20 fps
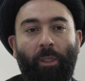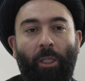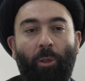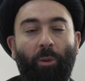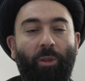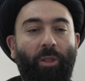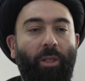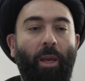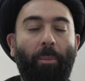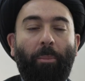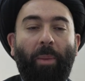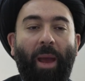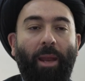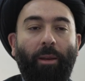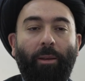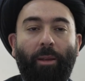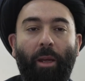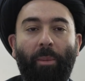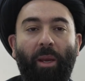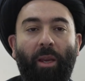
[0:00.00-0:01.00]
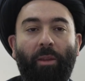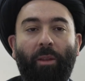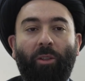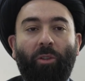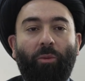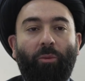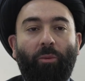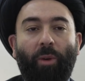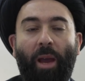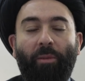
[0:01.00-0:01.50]
You'll see a pandemic
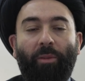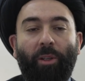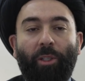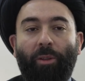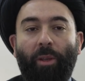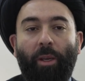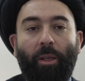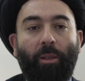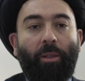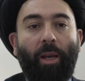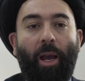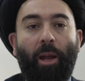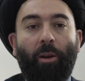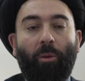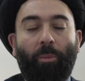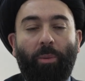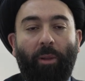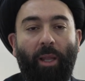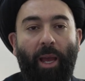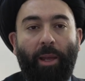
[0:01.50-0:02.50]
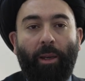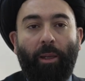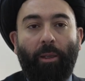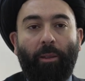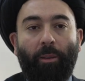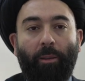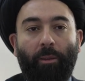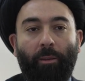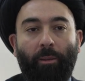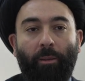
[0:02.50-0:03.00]
that's ravaged the entire planet.
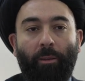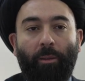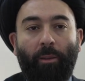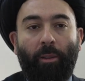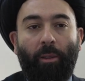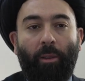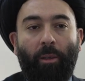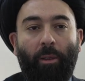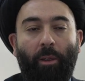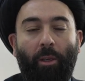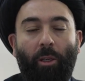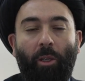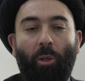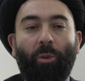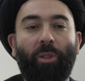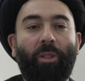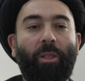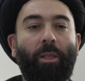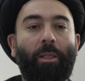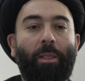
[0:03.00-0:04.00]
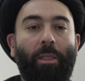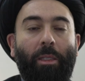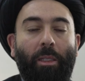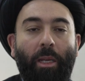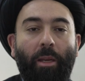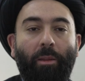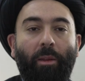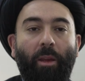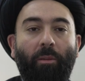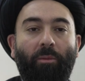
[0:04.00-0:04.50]
You'll see
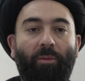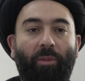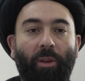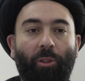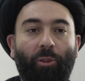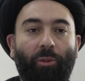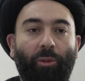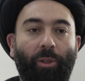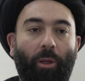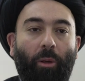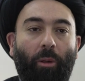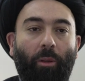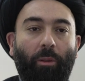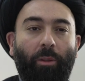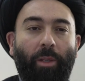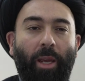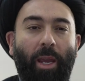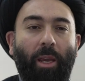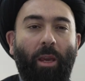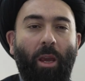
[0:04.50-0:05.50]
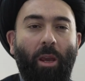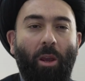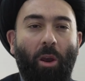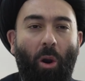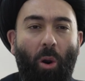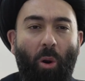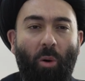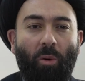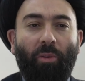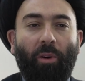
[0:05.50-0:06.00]
seething vitriol taking
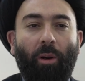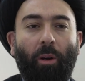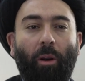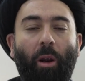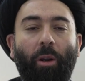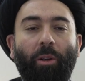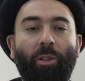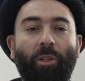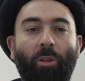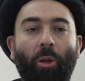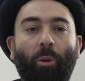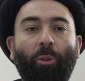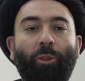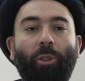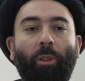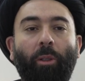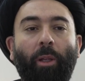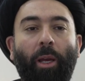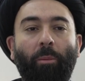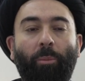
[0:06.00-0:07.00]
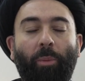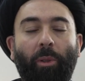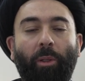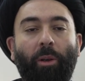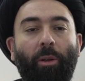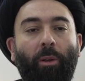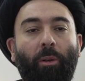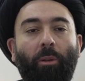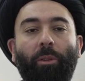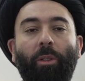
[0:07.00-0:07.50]
over our social and
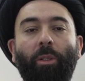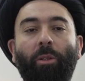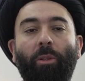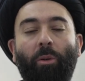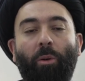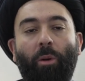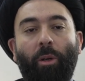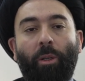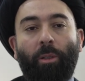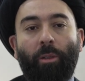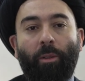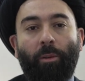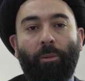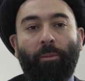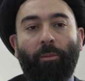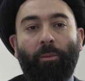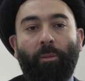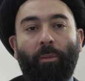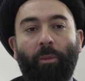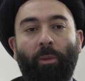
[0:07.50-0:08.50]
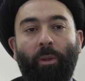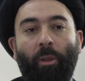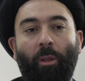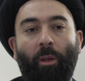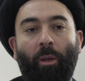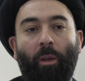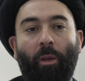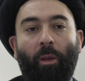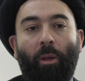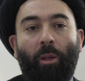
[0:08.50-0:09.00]
political discourse
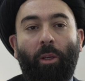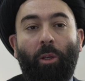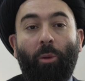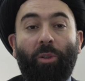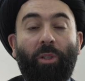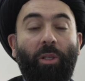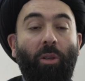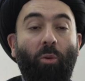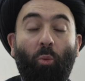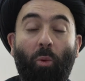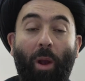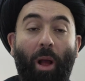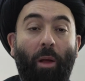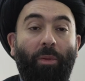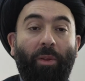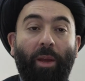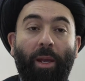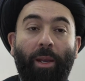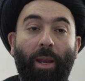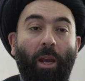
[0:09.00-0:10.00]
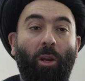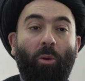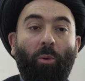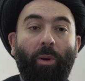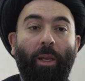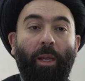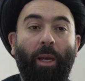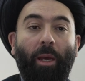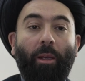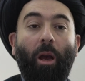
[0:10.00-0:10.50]
you'll see wealth
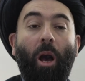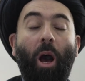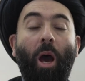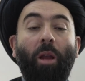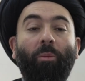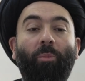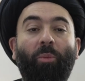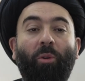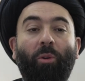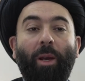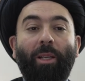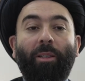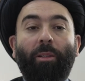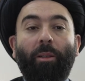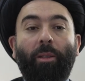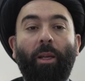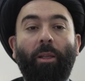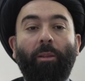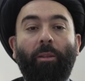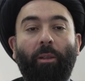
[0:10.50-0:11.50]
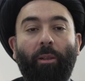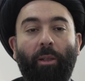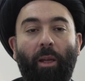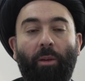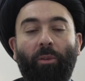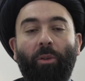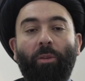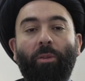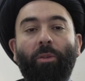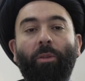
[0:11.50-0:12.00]
inequity at unprecedented
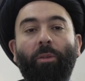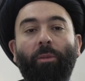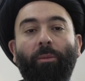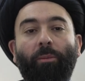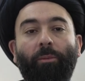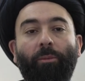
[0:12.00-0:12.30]
levels.